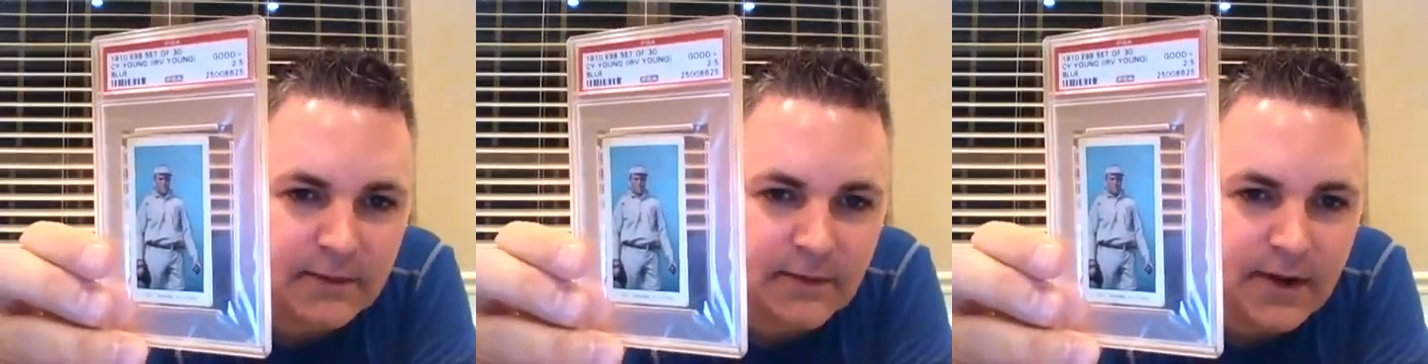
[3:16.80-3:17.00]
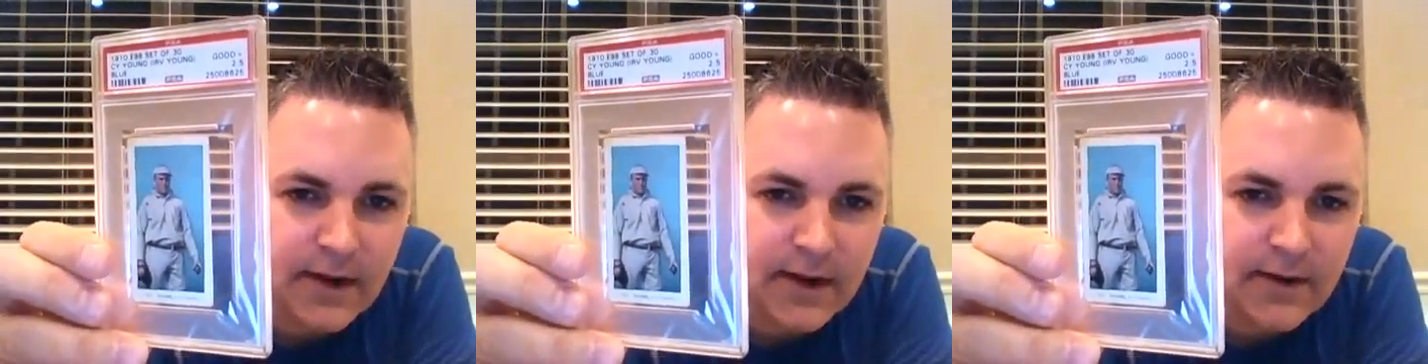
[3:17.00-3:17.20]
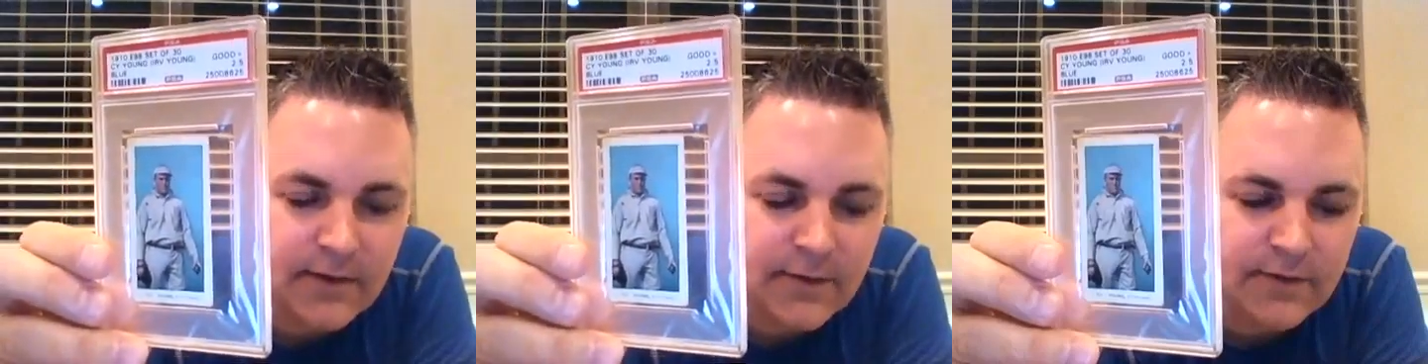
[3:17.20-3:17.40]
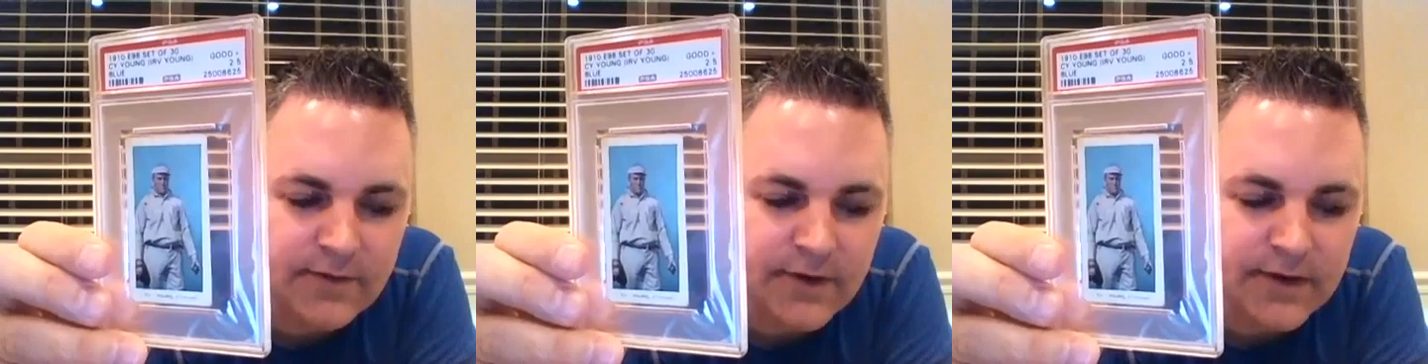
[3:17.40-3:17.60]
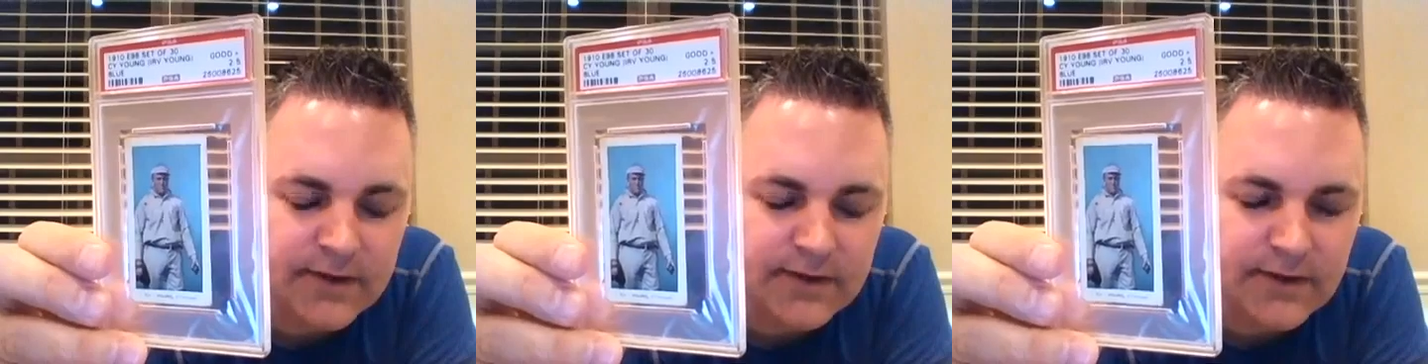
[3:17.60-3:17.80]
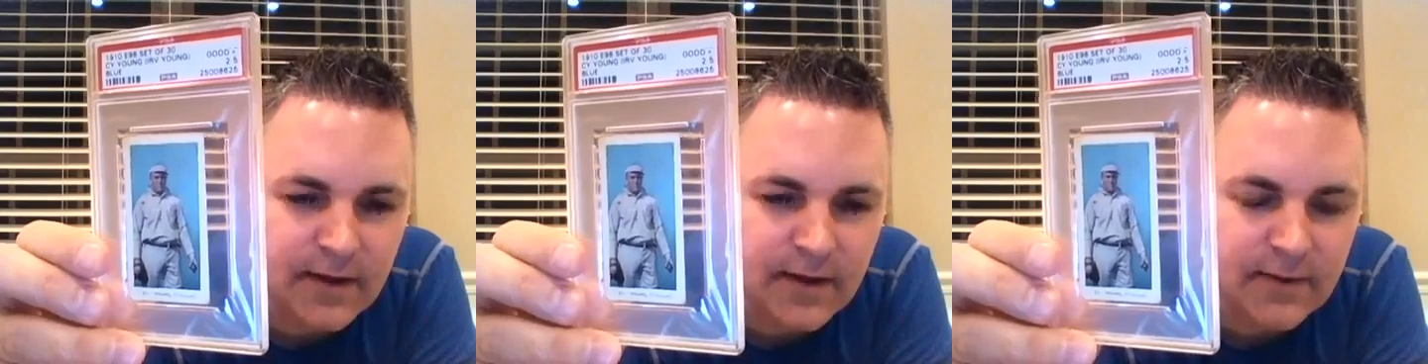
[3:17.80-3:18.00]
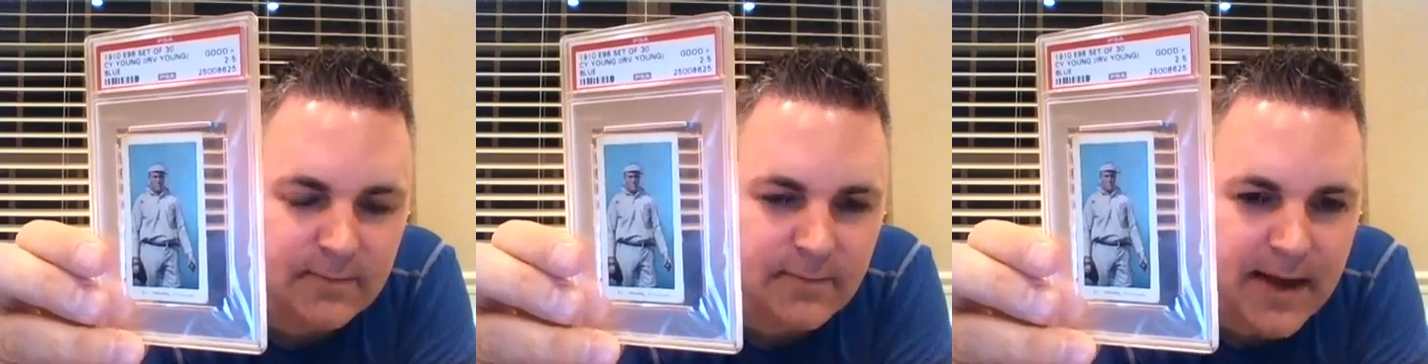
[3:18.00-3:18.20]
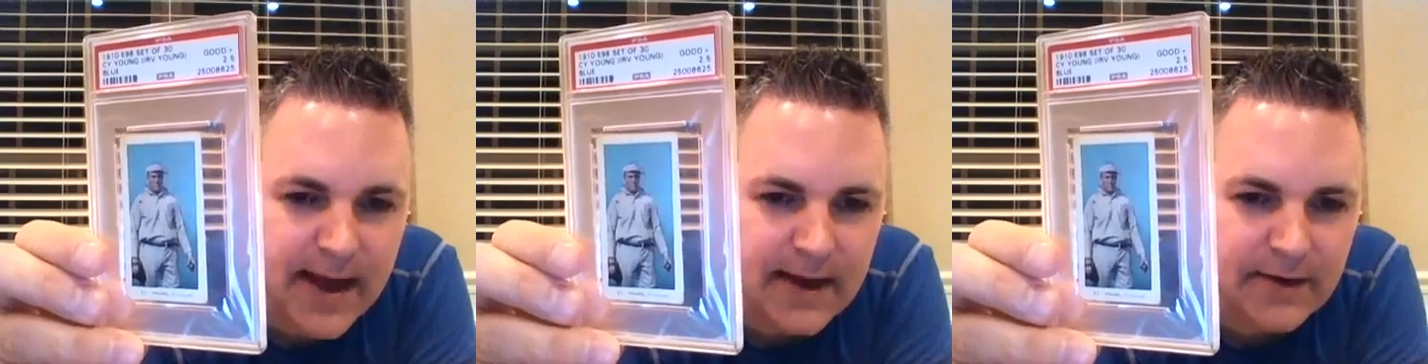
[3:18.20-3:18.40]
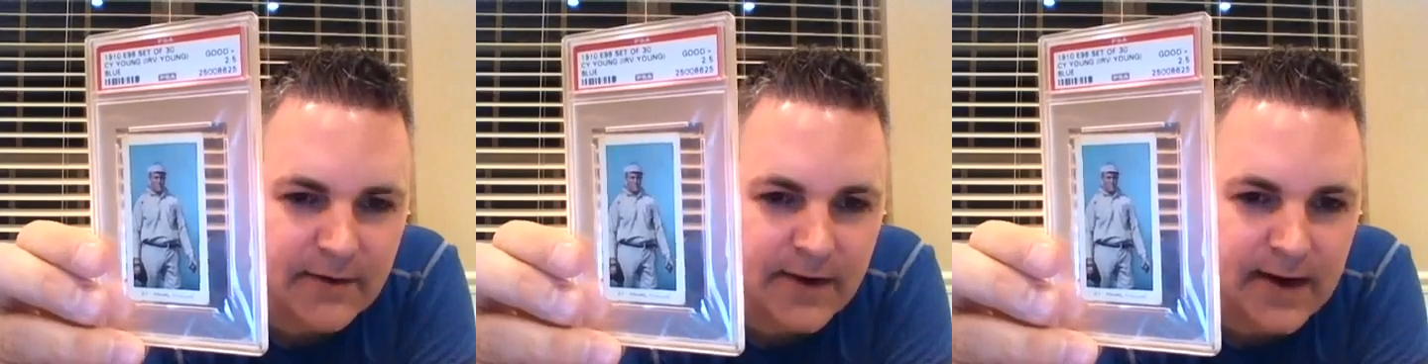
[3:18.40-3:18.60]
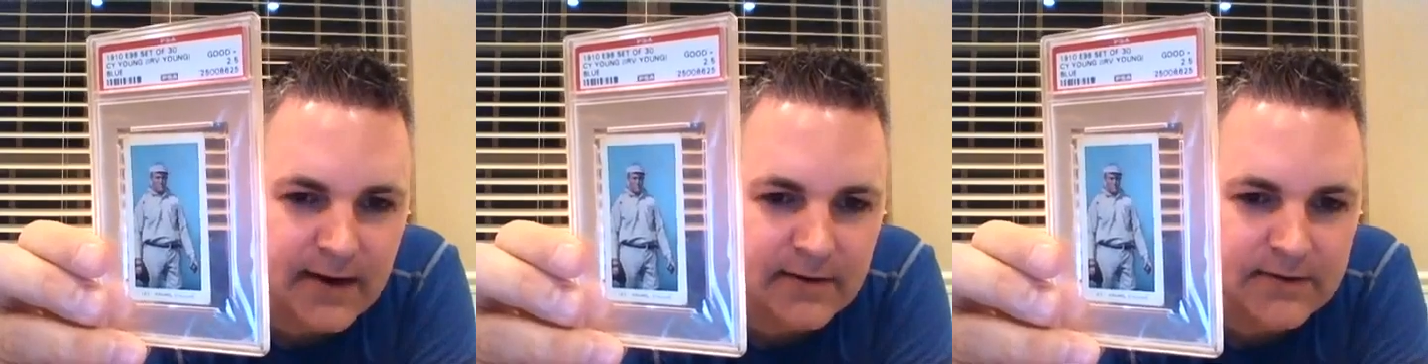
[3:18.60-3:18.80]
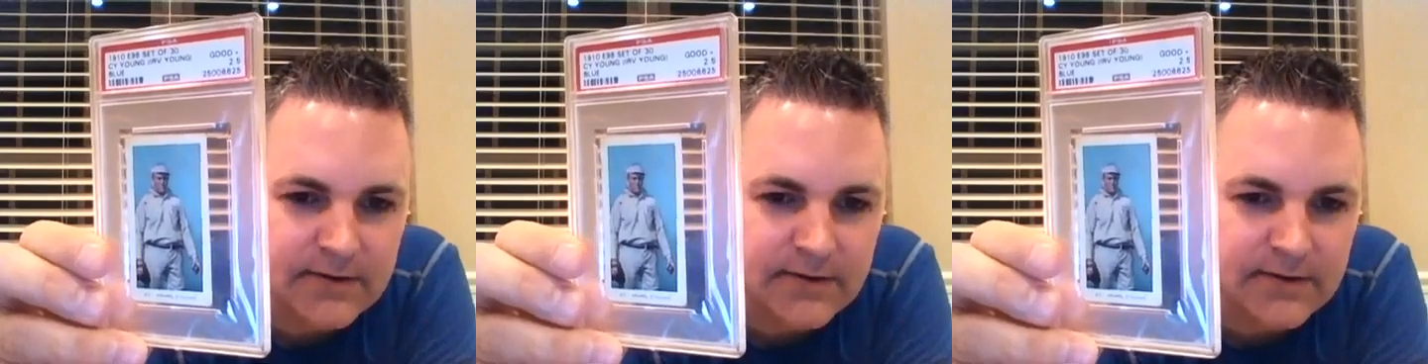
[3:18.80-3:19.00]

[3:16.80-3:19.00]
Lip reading: There were various colored backgrounds.